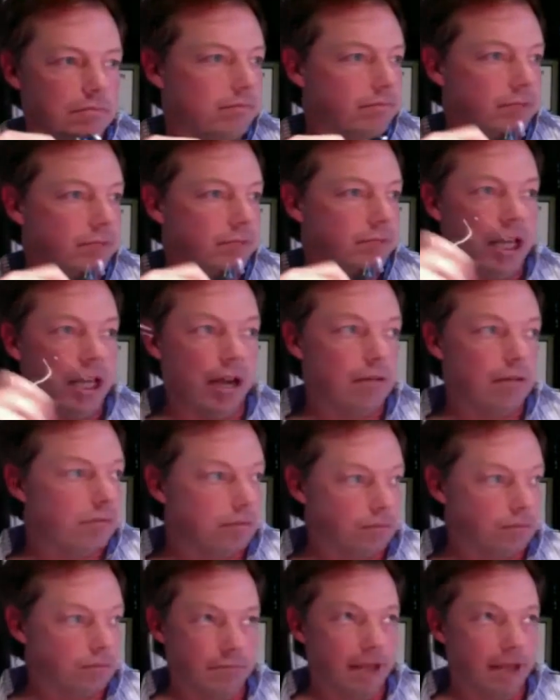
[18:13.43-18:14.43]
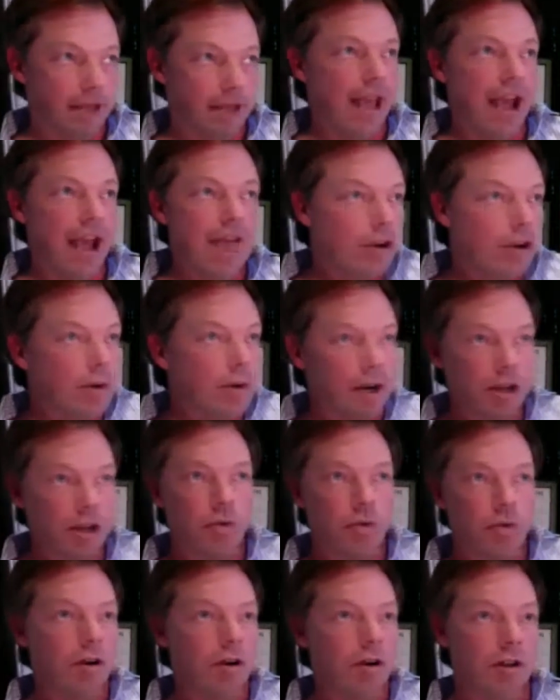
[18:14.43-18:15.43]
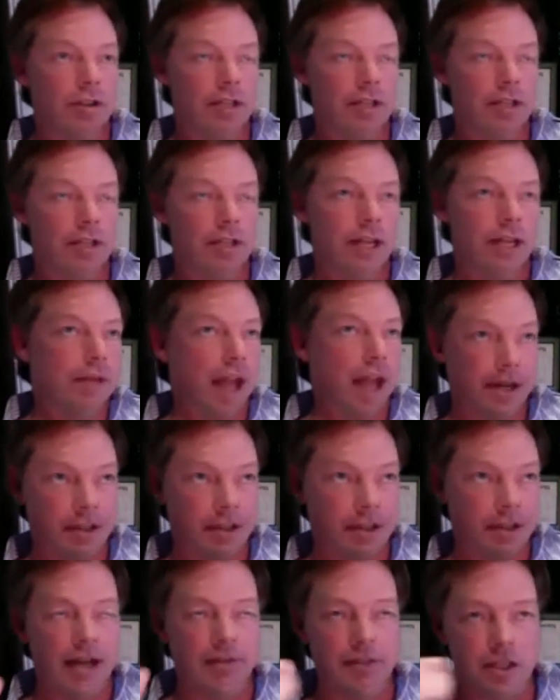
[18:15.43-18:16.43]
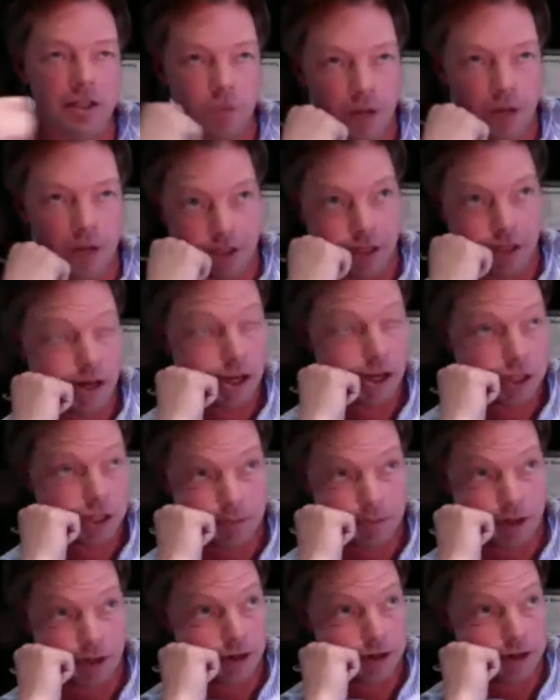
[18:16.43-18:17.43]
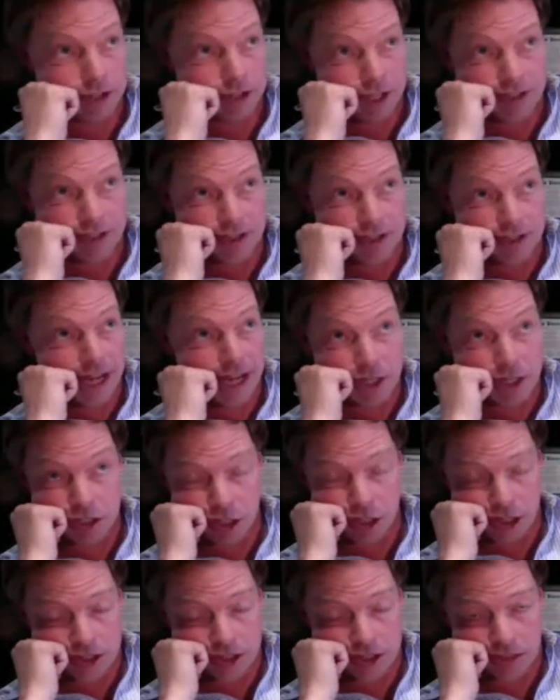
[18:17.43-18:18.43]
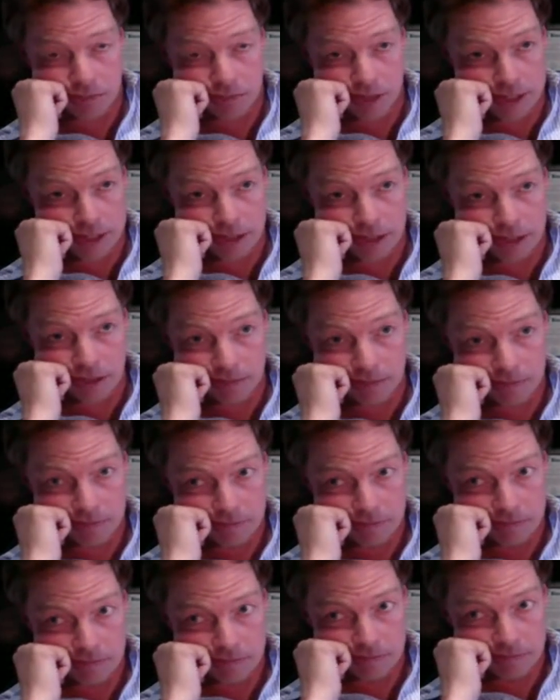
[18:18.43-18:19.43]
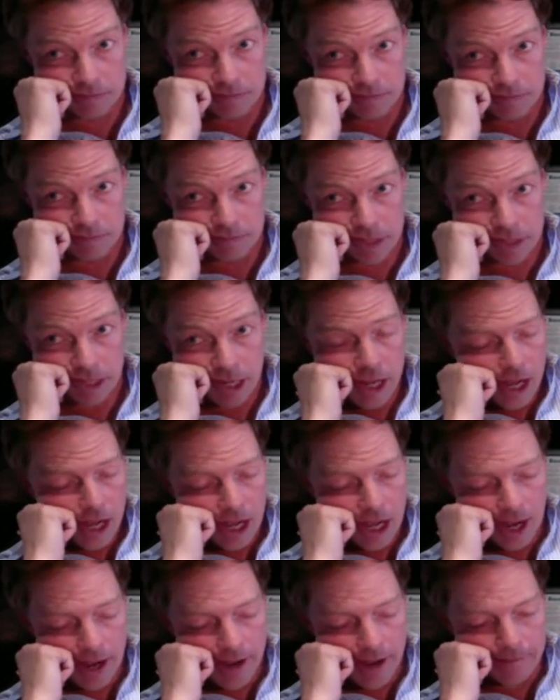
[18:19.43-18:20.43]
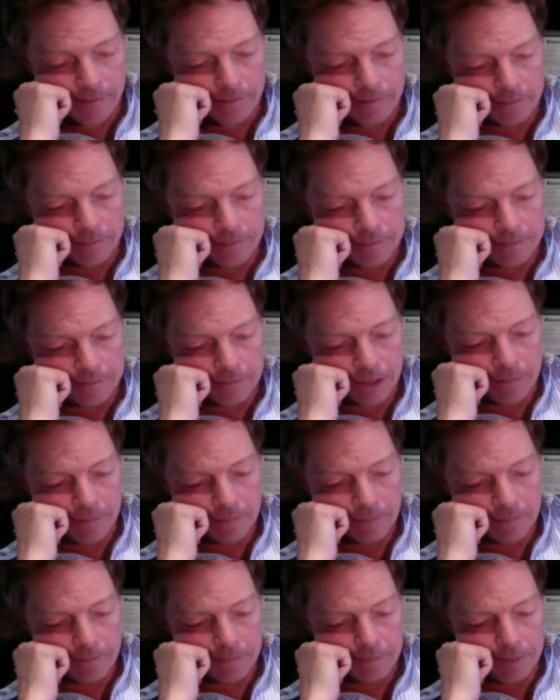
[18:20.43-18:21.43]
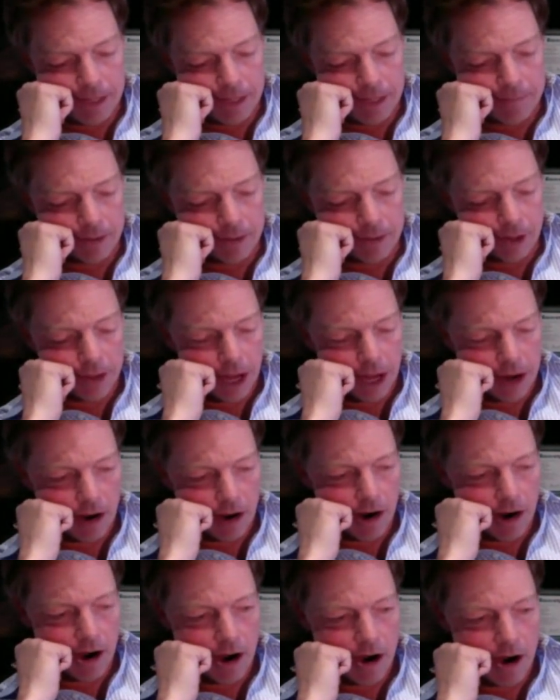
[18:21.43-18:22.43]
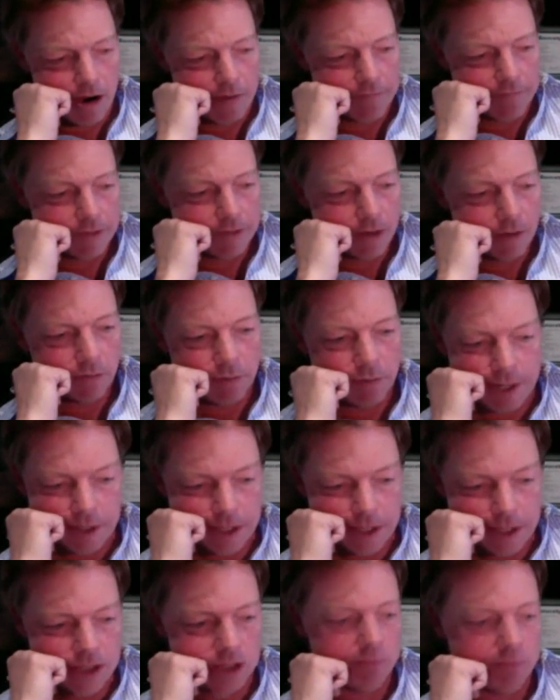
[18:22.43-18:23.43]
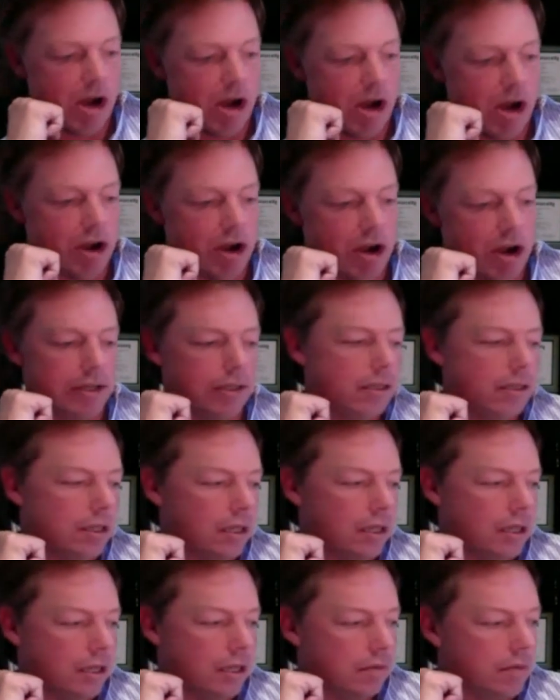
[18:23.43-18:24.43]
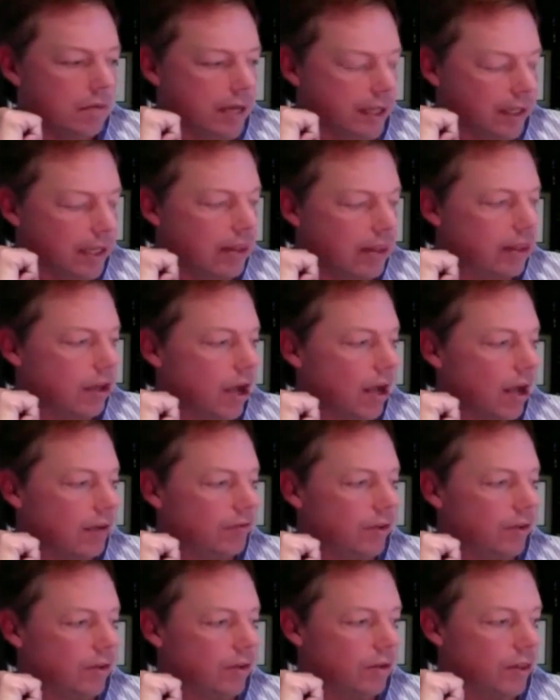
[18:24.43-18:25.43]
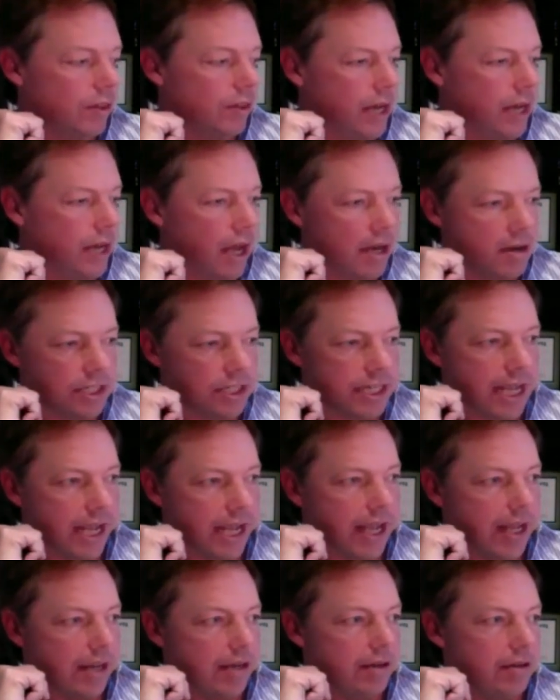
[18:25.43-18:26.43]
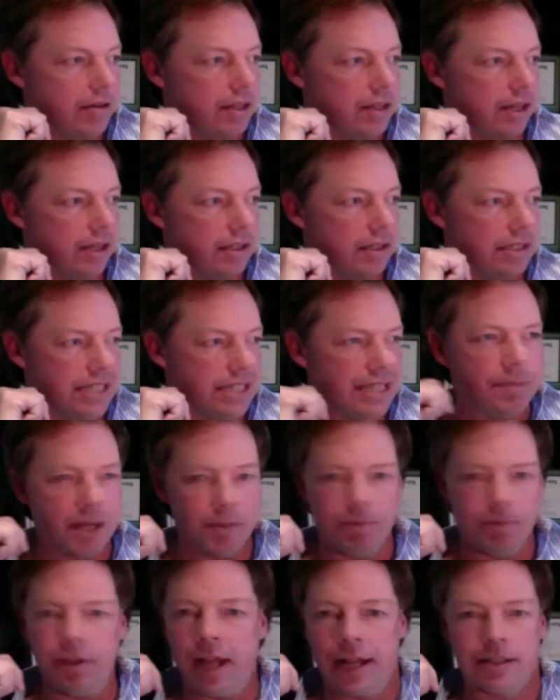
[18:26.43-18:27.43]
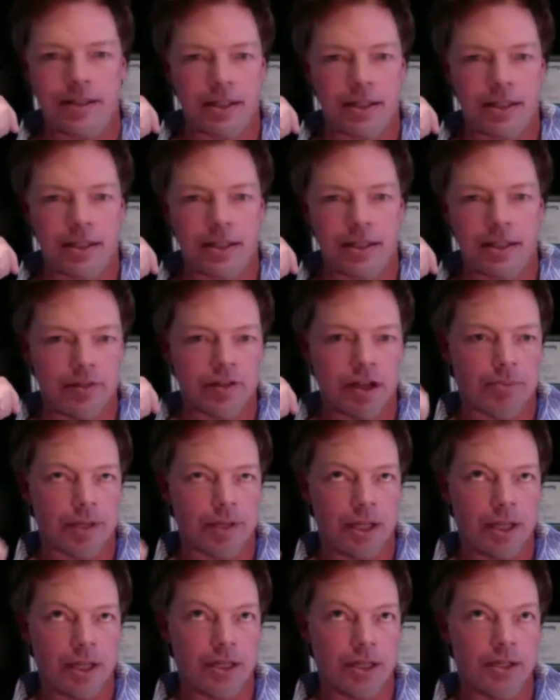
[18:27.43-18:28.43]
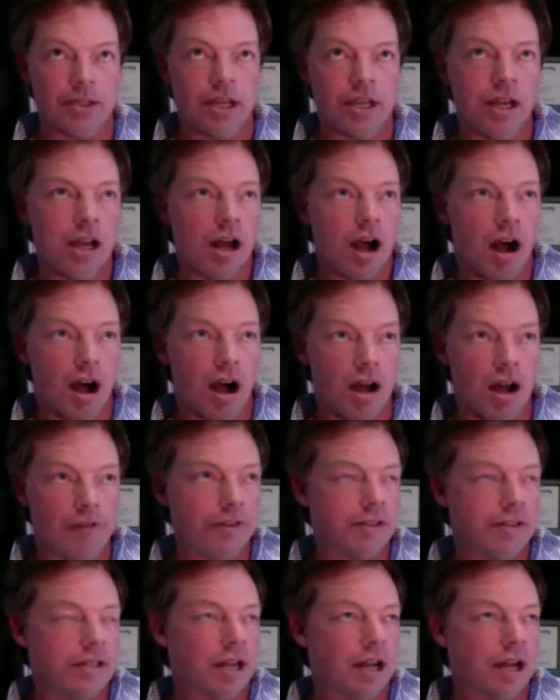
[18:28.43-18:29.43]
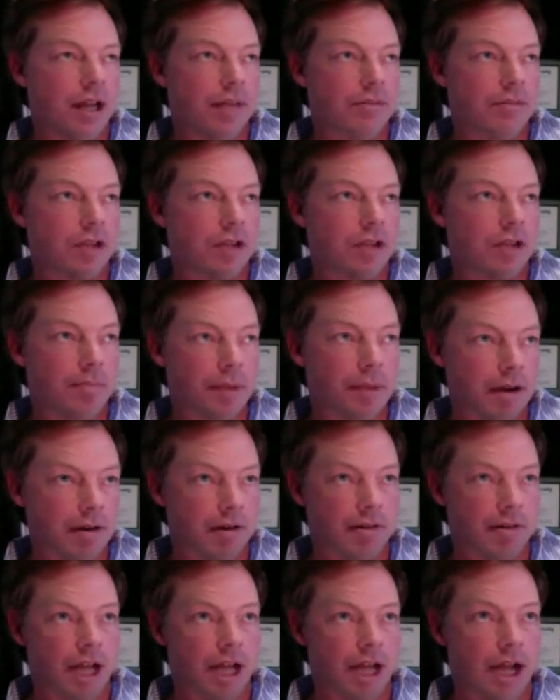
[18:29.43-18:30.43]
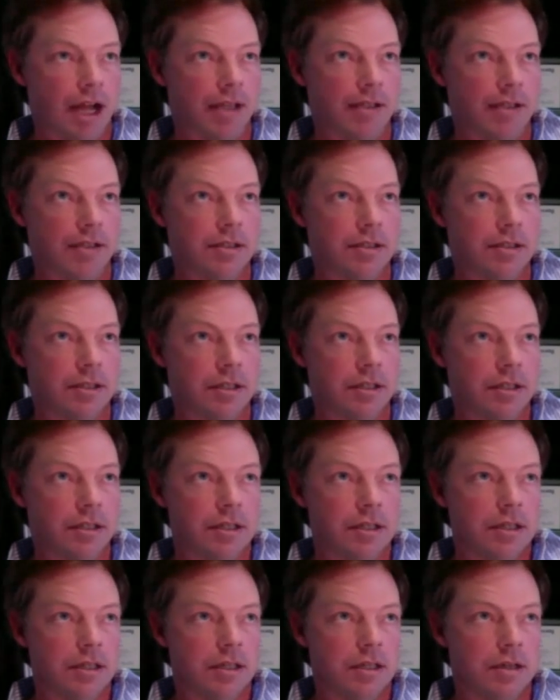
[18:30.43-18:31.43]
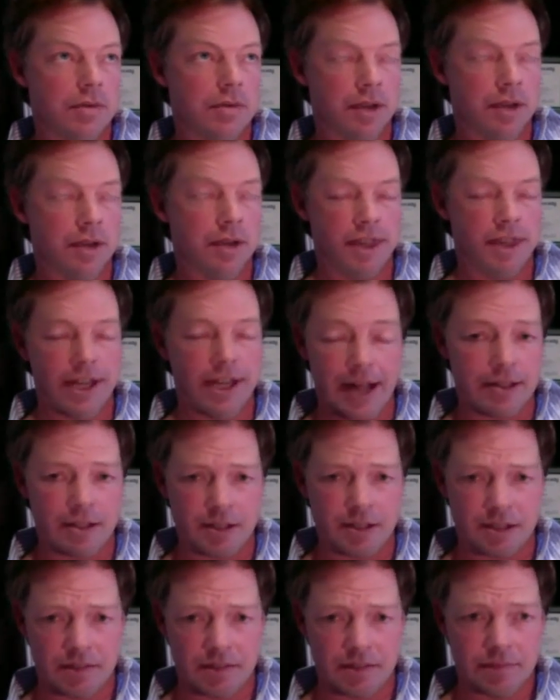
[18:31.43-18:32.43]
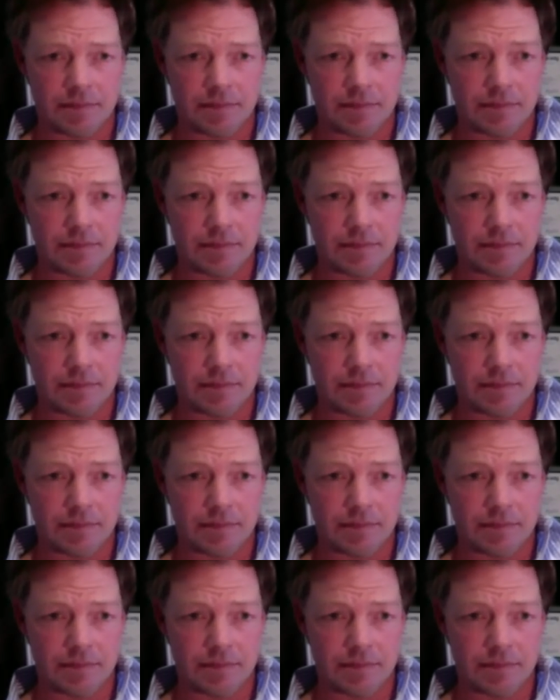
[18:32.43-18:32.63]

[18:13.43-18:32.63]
you know, everyone in the world and and a lot of these well-known entrepreneurs is they just took some risk. Um, people that are really smart really thoughtful, that understand the deep complexity of companies, oftentimes are paralyzed with analysis.